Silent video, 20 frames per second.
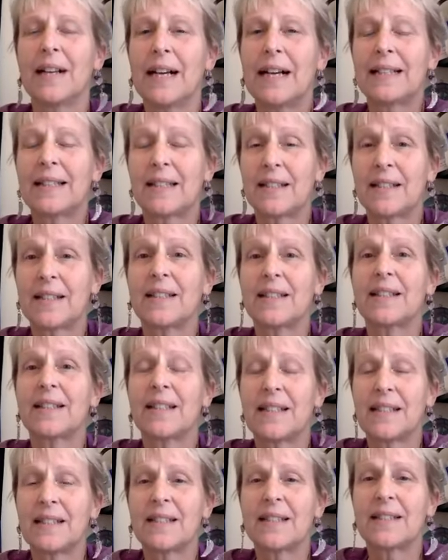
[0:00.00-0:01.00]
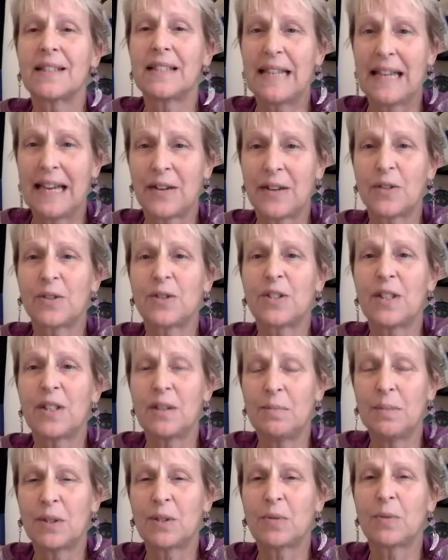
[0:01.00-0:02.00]
I tell you, it is the
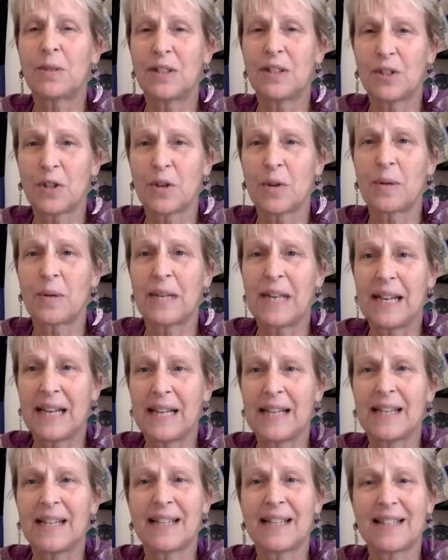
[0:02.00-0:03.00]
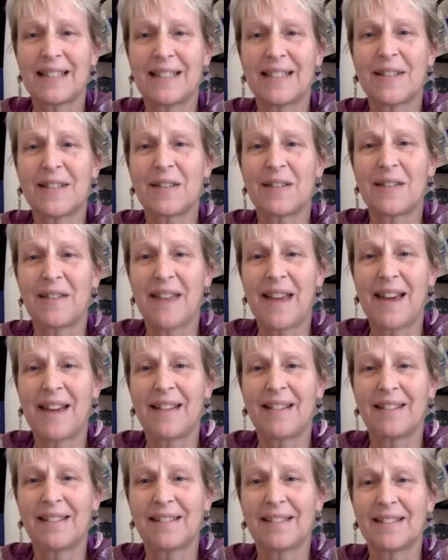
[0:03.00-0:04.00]
energy between Joan and I. I can tell you
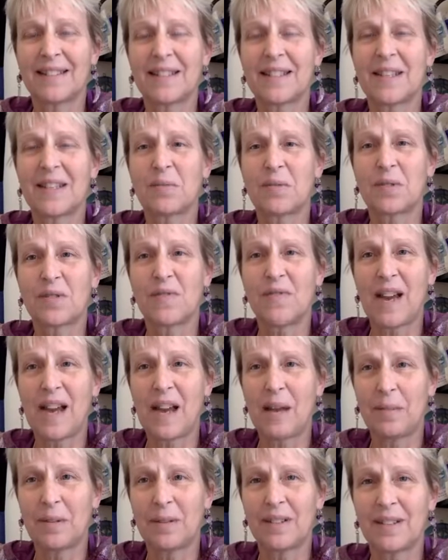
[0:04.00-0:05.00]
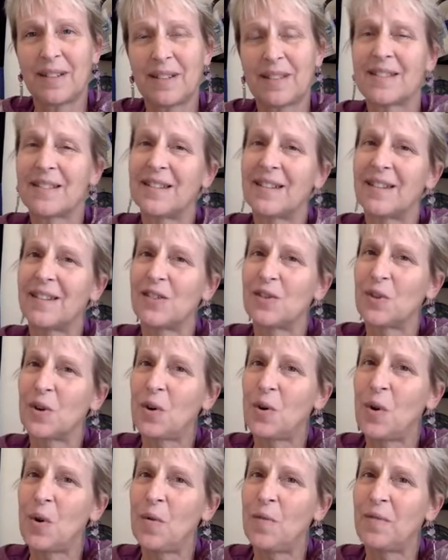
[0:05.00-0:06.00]
that because it was fabulous.
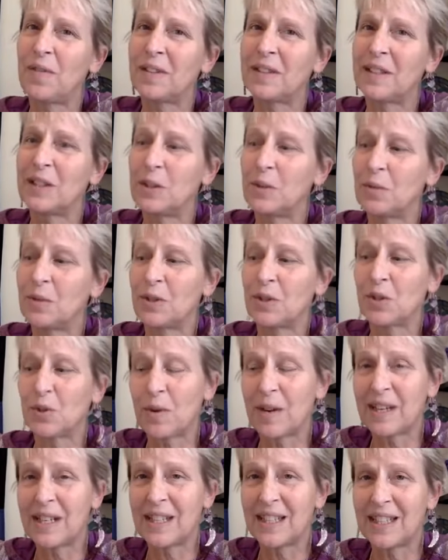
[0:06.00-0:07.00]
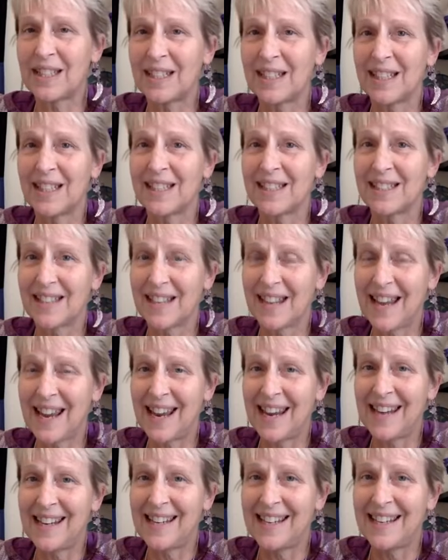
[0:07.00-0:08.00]
So hopefully you enjoyed it
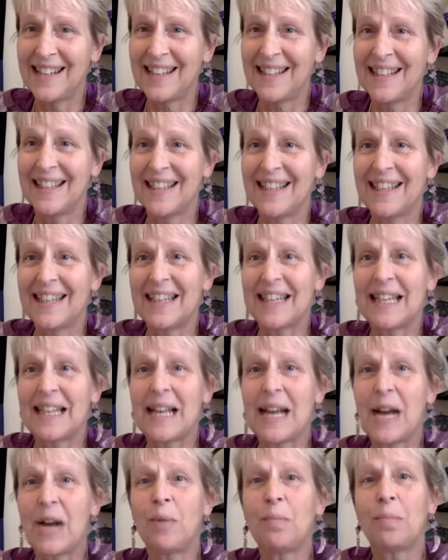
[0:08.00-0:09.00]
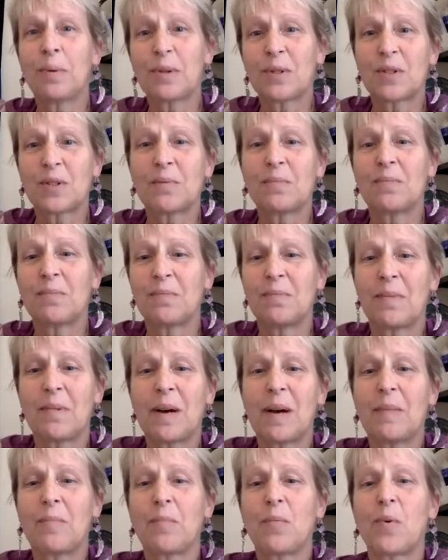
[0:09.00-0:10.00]
today. And I'll put some
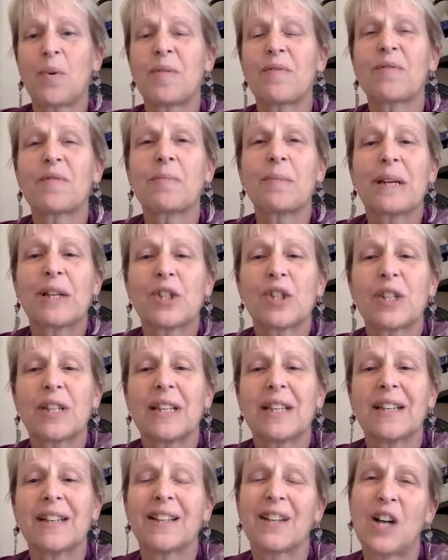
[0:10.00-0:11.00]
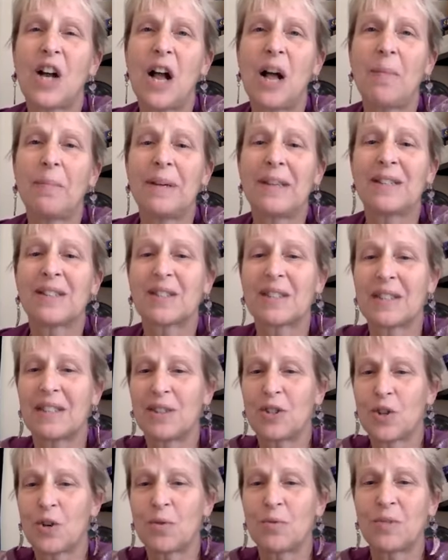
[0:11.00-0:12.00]
um, more information in the comments.
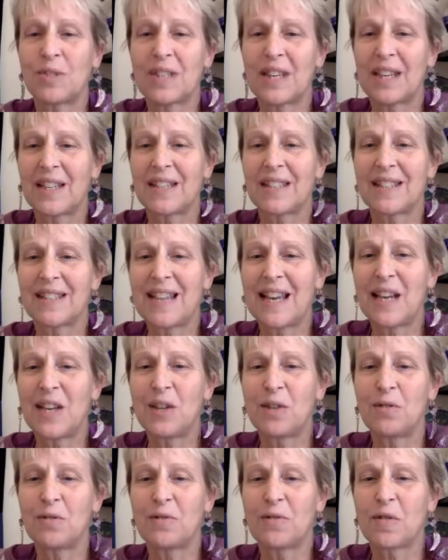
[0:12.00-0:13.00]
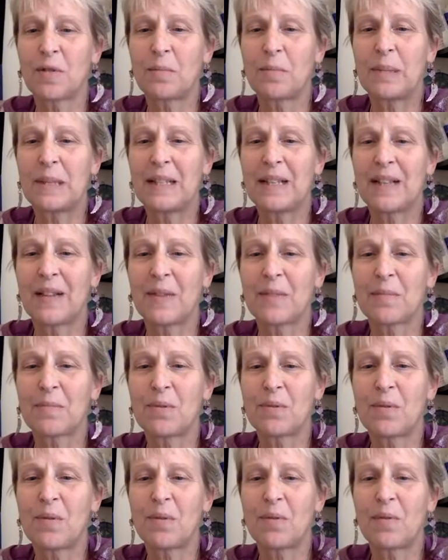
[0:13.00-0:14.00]
And Joan says, thank you for being on the
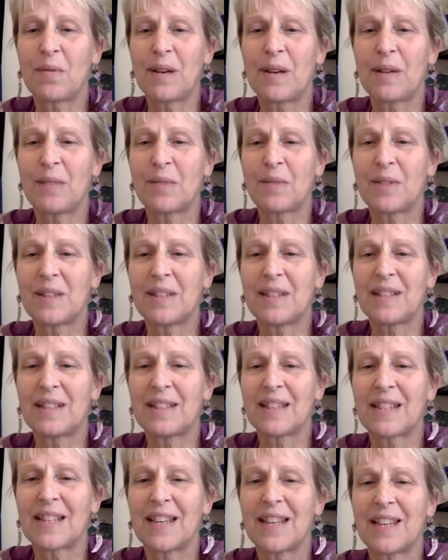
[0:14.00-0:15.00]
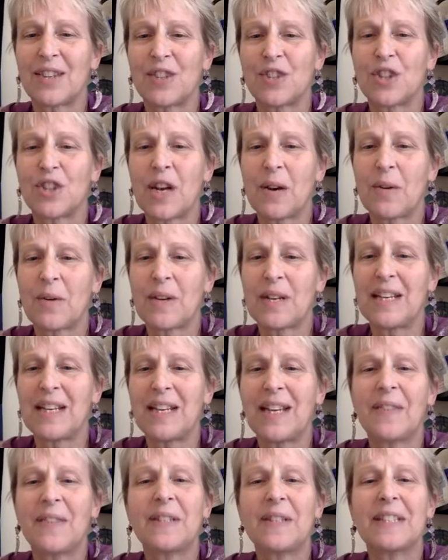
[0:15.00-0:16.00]
program with us and
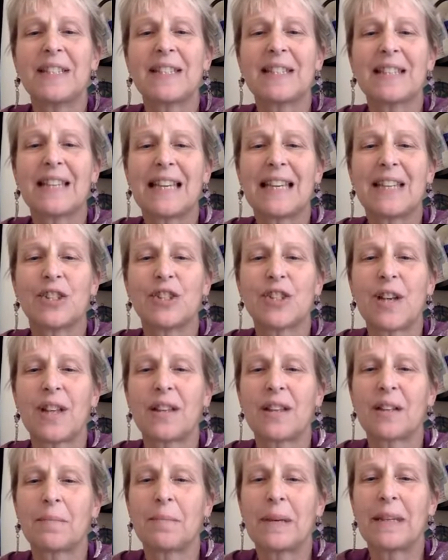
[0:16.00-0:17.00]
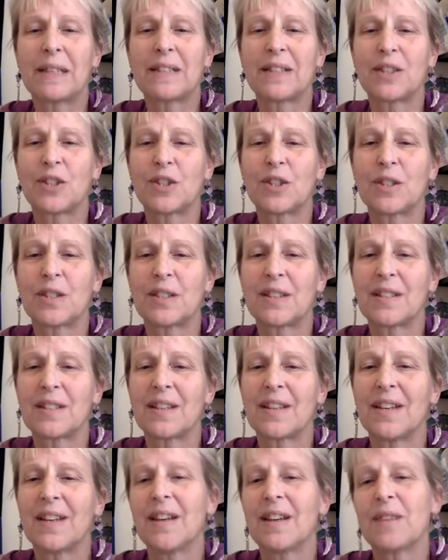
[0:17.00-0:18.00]
sharing these angelic
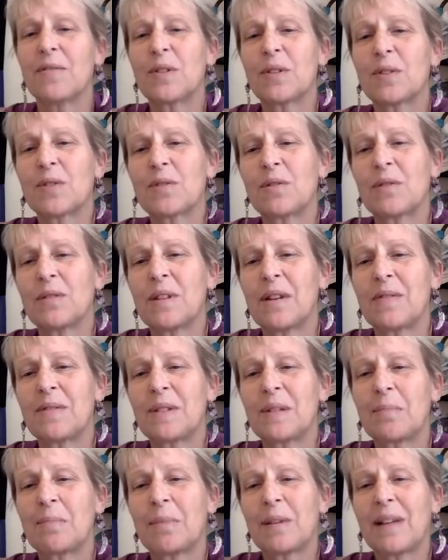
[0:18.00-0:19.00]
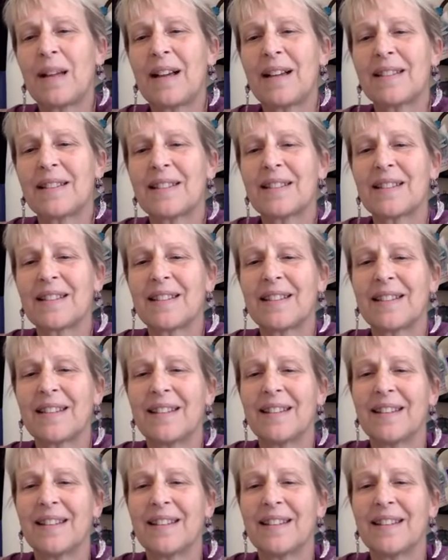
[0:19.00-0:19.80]
messages. Feel so loved and blessed.